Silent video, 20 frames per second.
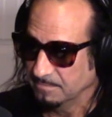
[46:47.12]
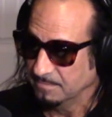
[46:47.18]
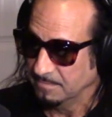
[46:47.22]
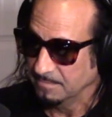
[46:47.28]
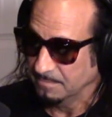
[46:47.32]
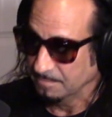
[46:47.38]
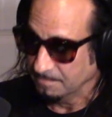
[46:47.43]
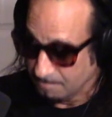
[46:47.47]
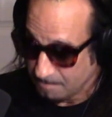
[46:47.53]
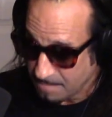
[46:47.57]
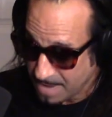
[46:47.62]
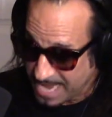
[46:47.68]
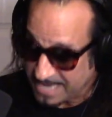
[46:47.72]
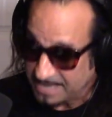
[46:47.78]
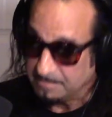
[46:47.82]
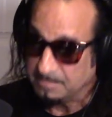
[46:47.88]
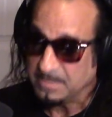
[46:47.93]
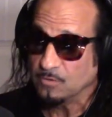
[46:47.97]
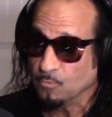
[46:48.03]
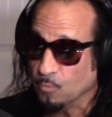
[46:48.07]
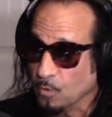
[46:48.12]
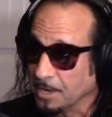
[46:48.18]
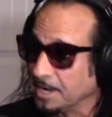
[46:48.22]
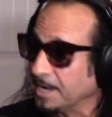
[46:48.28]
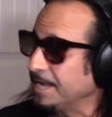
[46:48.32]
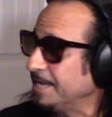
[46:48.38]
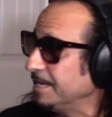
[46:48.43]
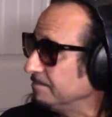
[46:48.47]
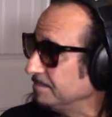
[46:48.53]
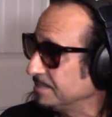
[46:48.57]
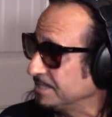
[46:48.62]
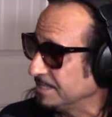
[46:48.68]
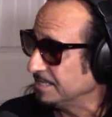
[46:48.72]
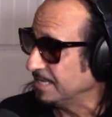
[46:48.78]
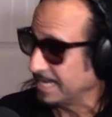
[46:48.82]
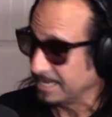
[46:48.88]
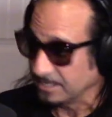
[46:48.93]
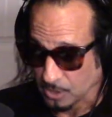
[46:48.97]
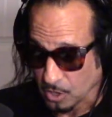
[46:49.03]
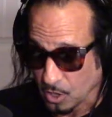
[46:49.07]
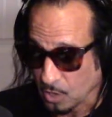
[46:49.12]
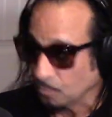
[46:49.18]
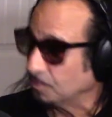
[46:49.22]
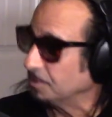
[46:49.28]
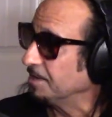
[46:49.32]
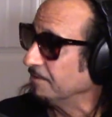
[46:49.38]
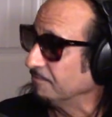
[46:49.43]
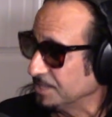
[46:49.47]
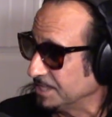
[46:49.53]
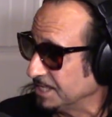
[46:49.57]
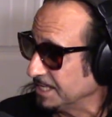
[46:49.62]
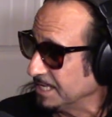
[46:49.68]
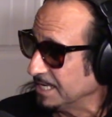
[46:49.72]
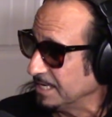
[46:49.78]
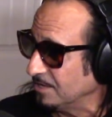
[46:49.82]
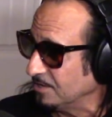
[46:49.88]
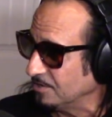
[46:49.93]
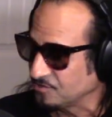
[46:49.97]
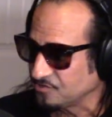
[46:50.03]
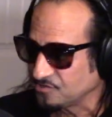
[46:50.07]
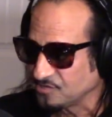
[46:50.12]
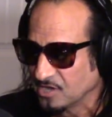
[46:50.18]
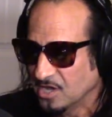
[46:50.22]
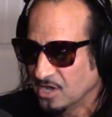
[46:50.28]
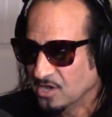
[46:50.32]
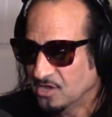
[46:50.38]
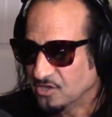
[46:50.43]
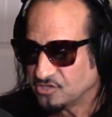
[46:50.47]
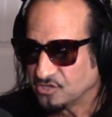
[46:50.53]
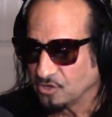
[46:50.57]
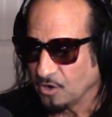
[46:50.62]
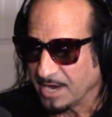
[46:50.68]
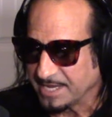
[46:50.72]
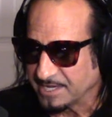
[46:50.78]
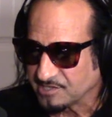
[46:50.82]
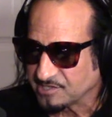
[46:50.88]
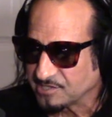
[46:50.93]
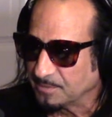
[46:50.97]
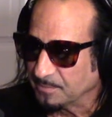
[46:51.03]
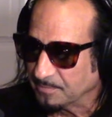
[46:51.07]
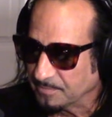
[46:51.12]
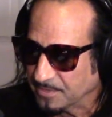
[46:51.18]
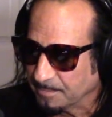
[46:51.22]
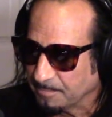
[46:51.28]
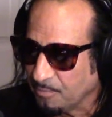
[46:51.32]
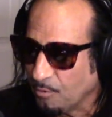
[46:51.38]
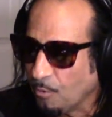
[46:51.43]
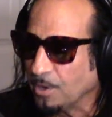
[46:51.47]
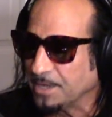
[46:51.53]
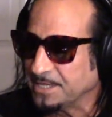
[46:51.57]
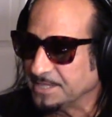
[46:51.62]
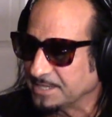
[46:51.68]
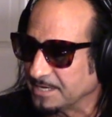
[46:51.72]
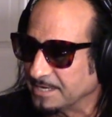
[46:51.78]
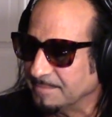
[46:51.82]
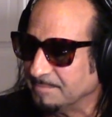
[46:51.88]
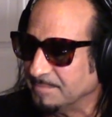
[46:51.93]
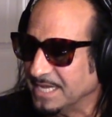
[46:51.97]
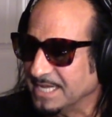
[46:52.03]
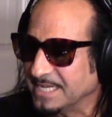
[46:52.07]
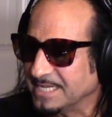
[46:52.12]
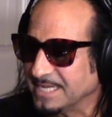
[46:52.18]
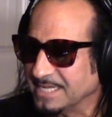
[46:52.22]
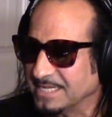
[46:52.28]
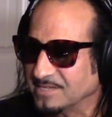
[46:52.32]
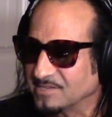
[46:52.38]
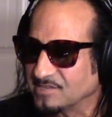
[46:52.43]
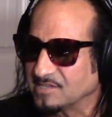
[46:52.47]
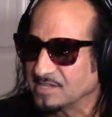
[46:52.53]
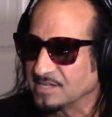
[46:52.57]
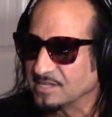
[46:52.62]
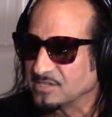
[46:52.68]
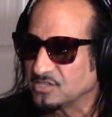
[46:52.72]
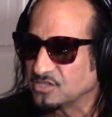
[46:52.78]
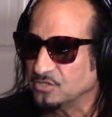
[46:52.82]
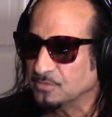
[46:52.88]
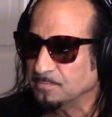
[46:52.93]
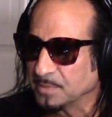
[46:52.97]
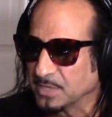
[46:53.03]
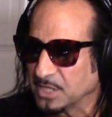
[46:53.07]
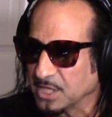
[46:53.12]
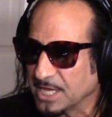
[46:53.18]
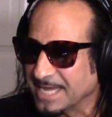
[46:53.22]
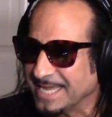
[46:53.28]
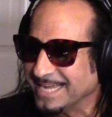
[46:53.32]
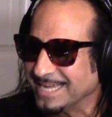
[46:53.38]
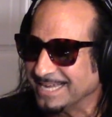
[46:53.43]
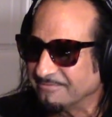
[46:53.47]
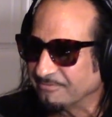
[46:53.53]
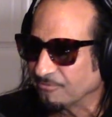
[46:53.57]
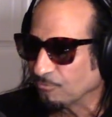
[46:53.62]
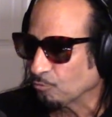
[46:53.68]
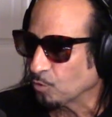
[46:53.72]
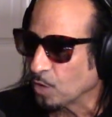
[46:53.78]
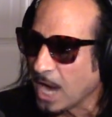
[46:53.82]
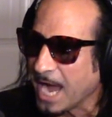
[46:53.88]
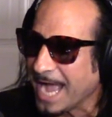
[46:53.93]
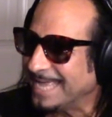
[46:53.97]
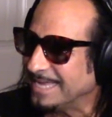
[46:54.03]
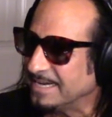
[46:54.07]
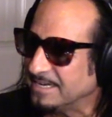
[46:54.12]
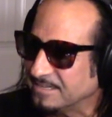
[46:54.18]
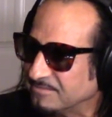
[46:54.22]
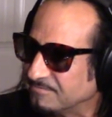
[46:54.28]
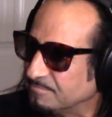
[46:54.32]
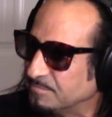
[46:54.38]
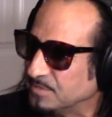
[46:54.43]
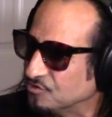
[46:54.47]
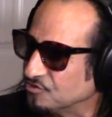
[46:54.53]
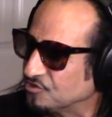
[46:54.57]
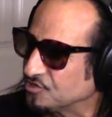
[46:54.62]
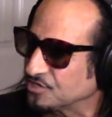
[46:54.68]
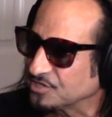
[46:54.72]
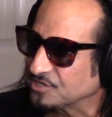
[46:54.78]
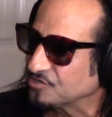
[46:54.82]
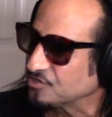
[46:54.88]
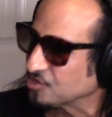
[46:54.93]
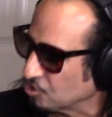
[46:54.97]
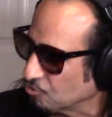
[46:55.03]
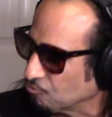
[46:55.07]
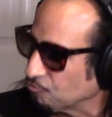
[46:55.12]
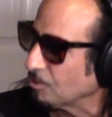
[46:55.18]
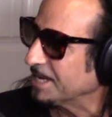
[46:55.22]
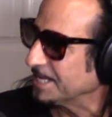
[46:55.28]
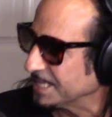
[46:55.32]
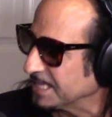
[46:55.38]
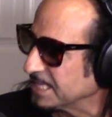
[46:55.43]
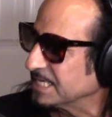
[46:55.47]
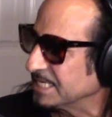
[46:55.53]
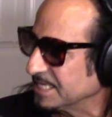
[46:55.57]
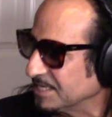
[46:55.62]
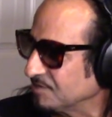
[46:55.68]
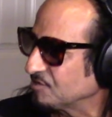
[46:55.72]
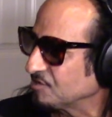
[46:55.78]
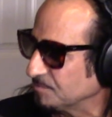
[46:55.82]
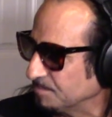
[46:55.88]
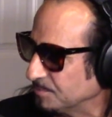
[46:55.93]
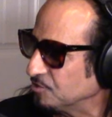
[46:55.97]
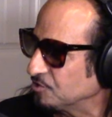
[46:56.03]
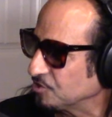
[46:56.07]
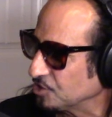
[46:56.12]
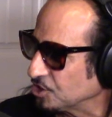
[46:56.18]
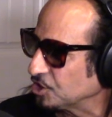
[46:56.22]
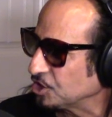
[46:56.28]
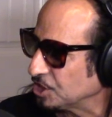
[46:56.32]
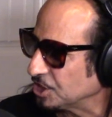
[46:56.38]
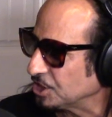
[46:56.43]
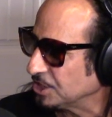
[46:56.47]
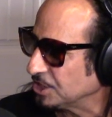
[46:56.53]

made me what I am today, along with everything else. So I guess the the point that I'm making is that to play a variety of music is a great thing as a musician.